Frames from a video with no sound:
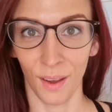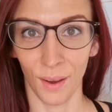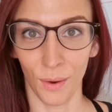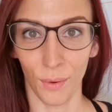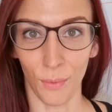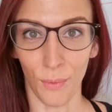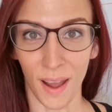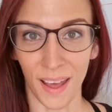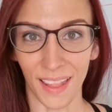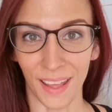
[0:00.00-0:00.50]

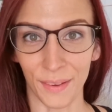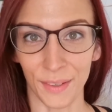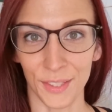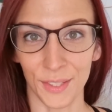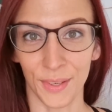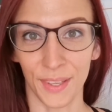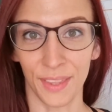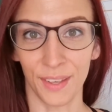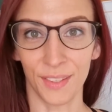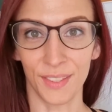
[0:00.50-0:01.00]
While I was
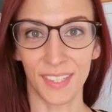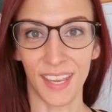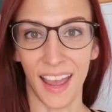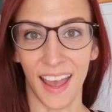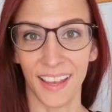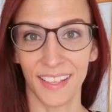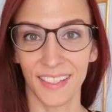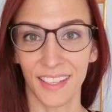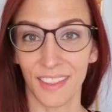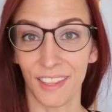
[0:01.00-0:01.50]
doing those
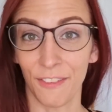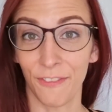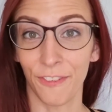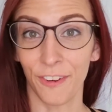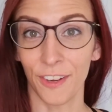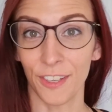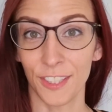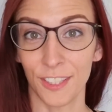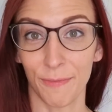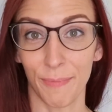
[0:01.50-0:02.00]
tasks, the
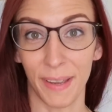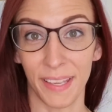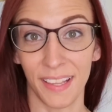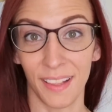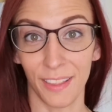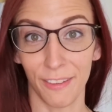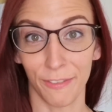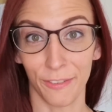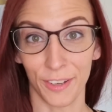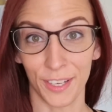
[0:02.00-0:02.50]
first of my
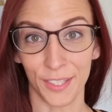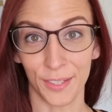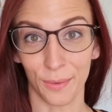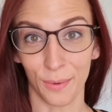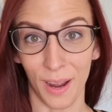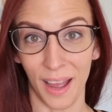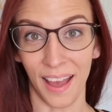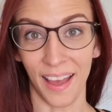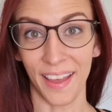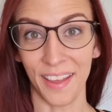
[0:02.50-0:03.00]
deliveries
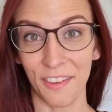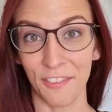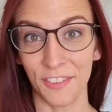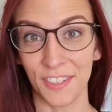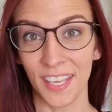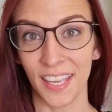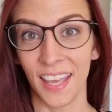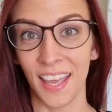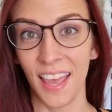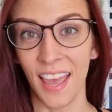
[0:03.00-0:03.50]

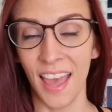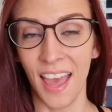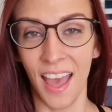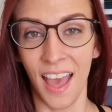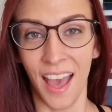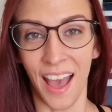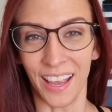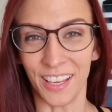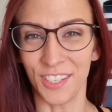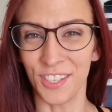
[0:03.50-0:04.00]
arrived.
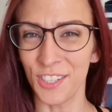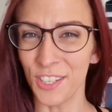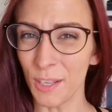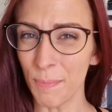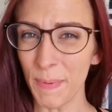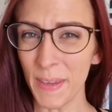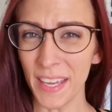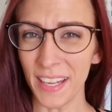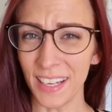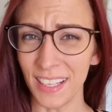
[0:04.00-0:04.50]
I should
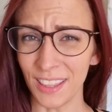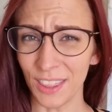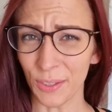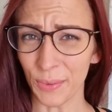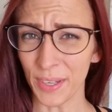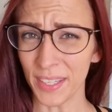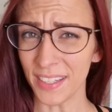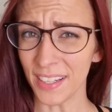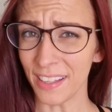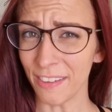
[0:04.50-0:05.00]
be getting
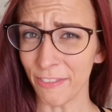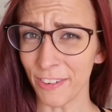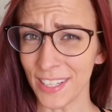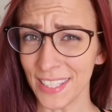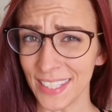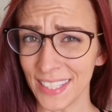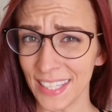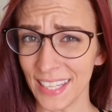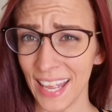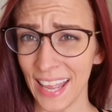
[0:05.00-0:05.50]
three
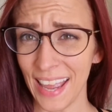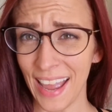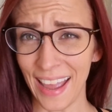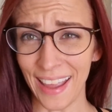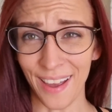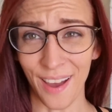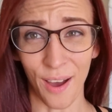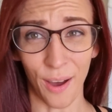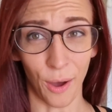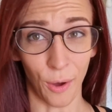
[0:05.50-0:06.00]
deliveries today, I
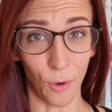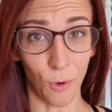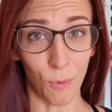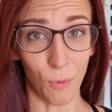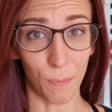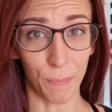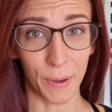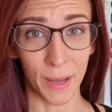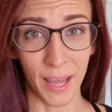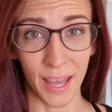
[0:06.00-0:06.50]

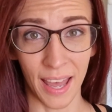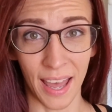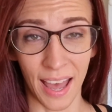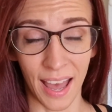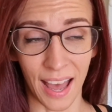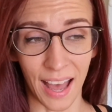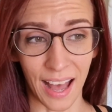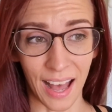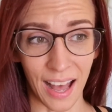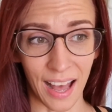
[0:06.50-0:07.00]
hope.
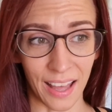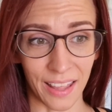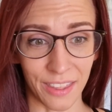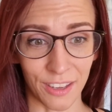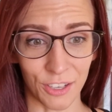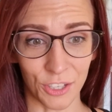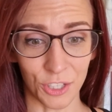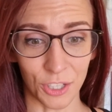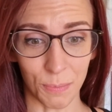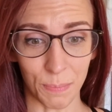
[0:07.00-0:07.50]
There
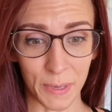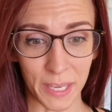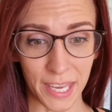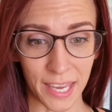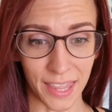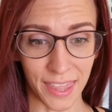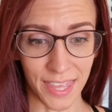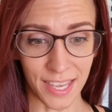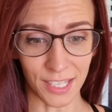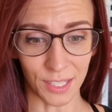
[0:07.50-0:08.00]
should be
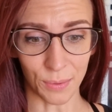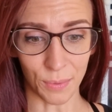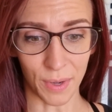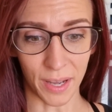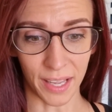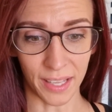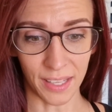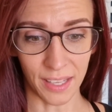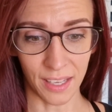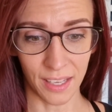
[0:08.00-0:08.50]
this
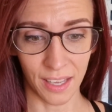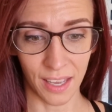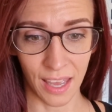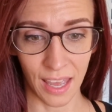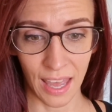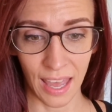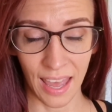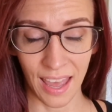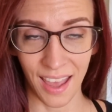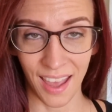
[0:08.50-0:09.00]
one
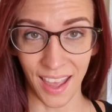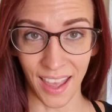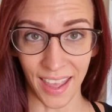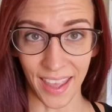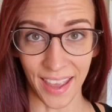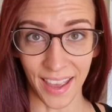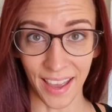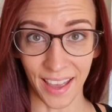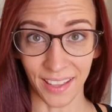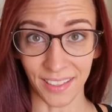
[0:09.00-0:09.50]

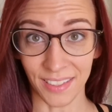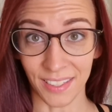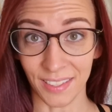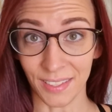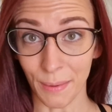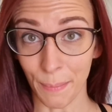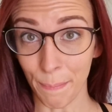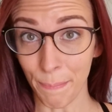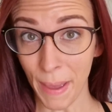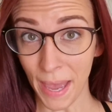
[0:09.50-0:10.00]
and
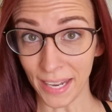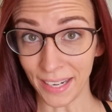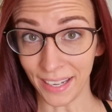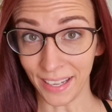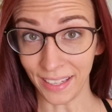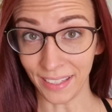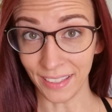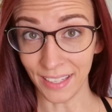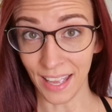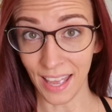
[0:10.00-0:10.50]
some
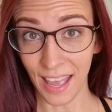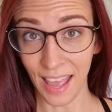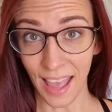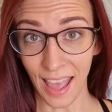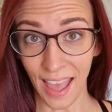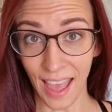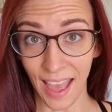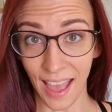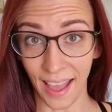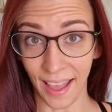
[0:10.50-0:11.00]
bedding
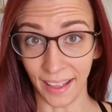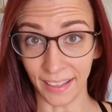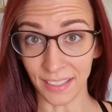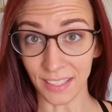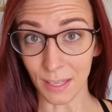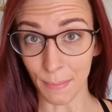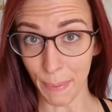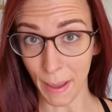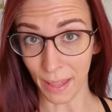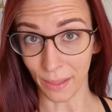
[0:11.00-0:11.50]
and
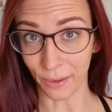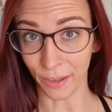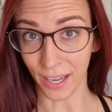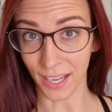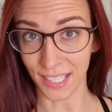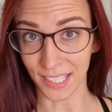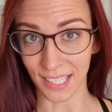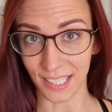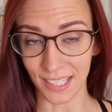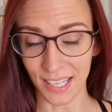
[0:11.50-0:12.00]
some
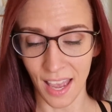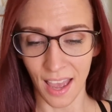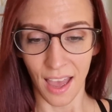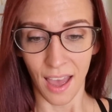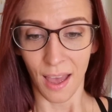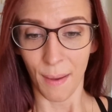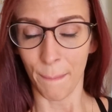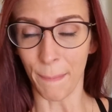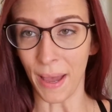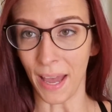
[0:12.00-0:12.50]
pillowcases,
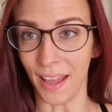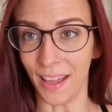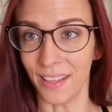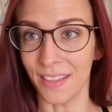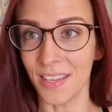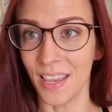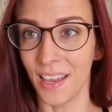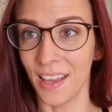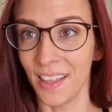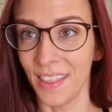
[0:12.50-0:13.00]

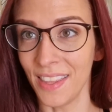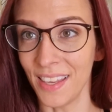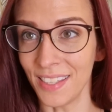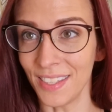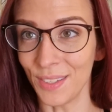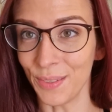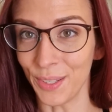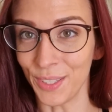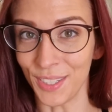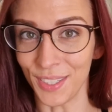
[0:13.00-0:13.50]
but this
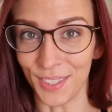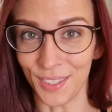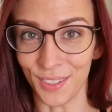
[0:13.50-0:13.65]
is what just